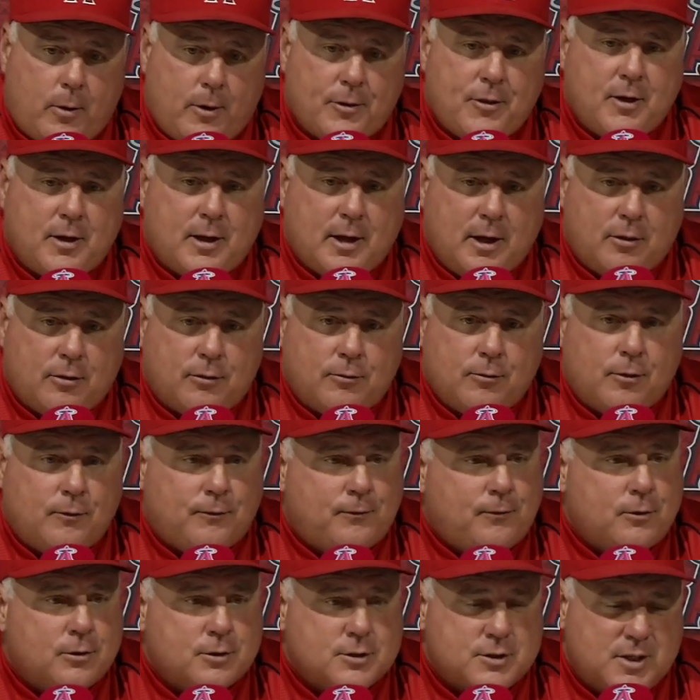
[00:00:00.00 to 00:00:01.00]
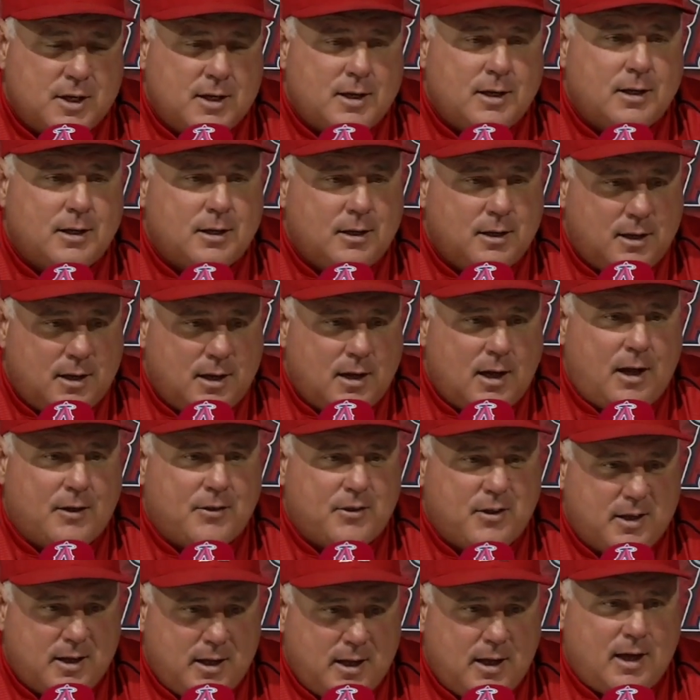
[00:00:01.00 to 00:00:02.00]
Well, I think getting through the first inning, I
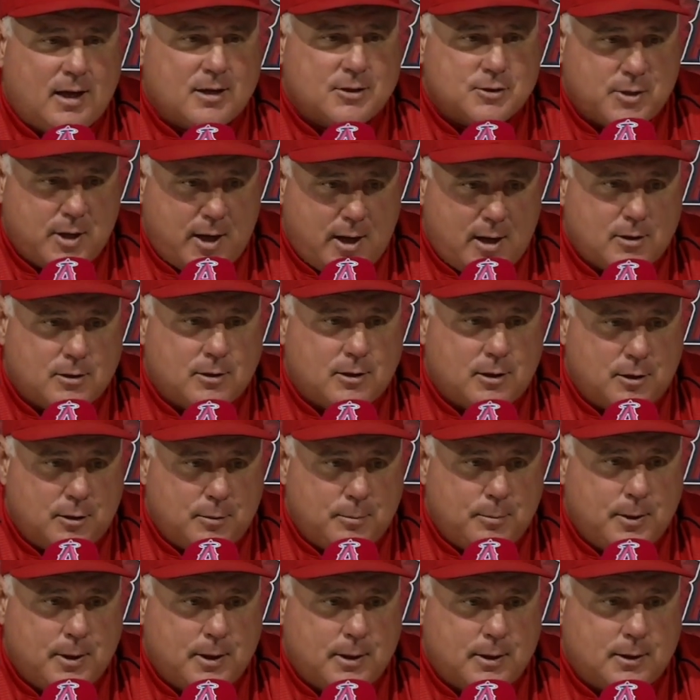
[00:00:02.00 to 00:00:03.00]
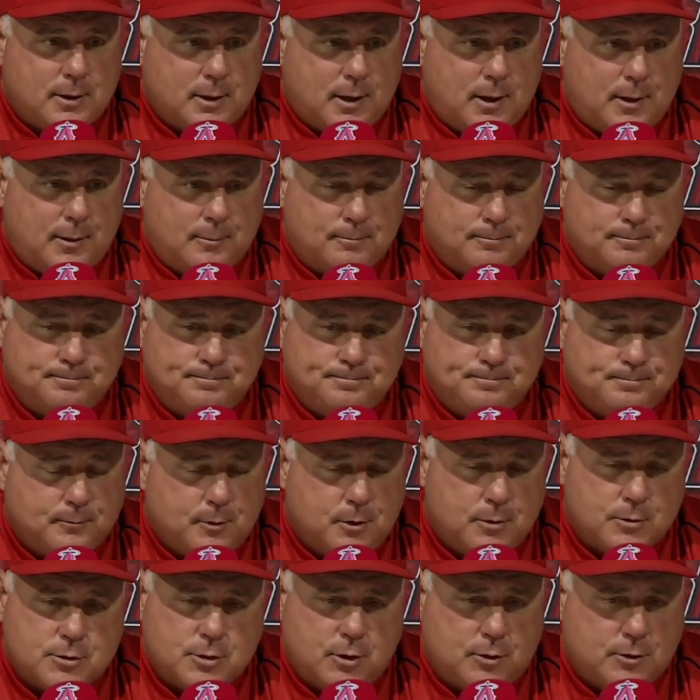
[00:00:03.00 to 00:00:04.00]
think he exhaled a little bit. Um,
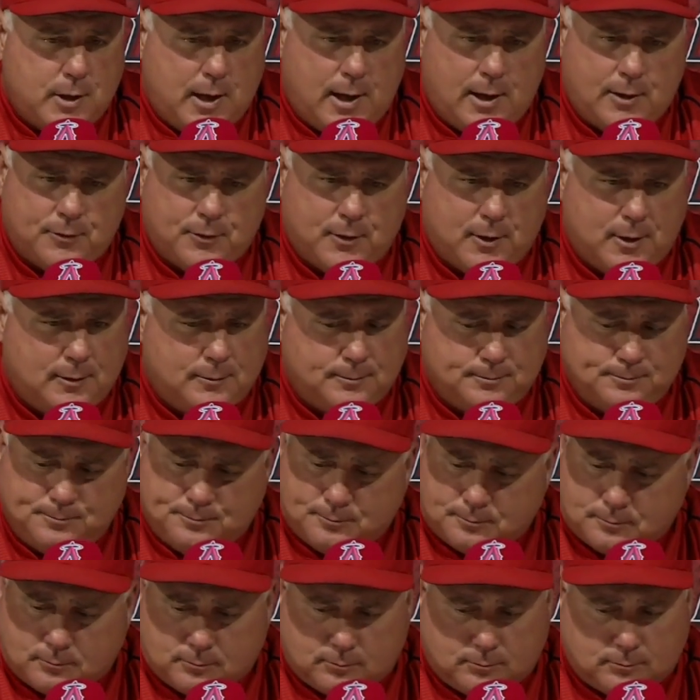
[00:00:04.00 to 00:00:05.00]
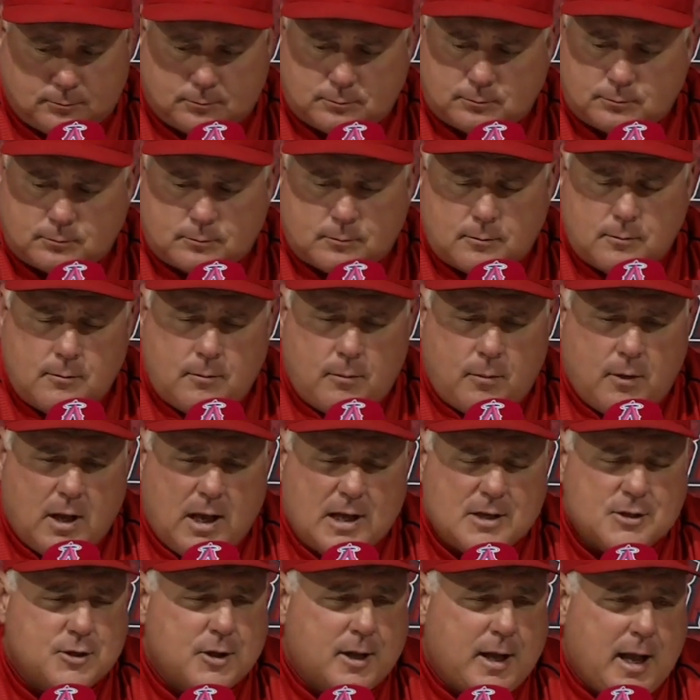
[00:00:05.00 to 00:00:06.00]
There was no doubt that
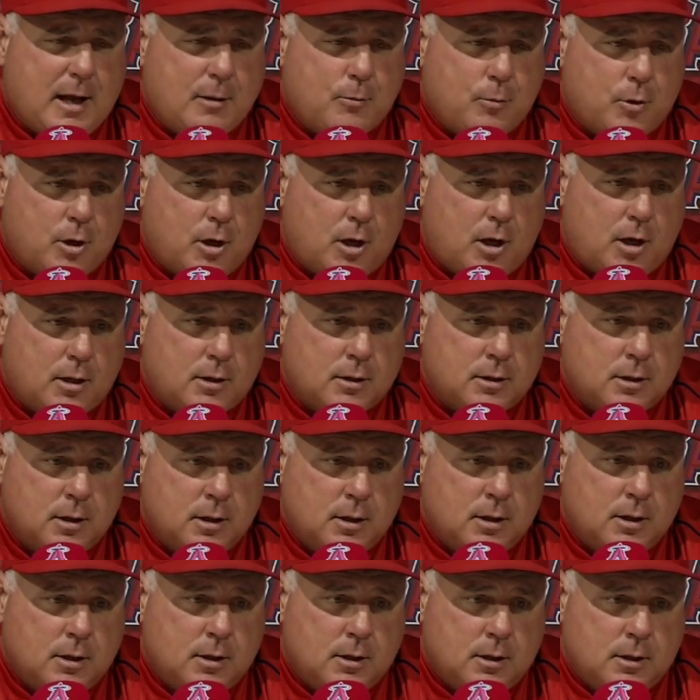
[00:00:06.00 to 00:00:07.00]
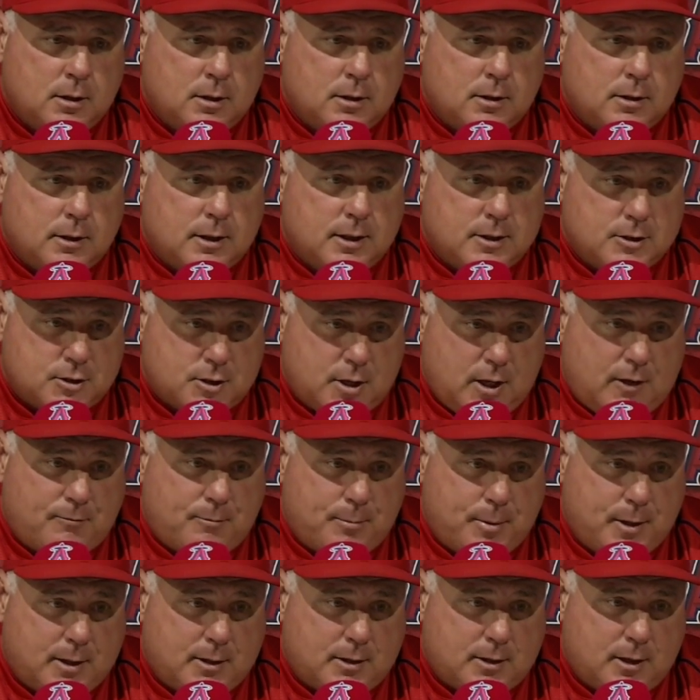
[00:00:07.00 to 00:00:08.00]
as the game went on, his
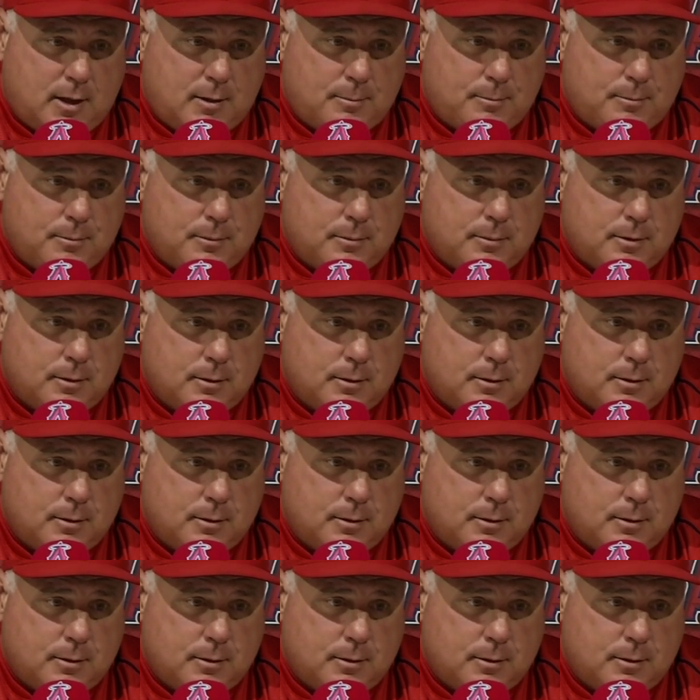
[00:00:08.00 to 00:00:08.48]
stuff picked up.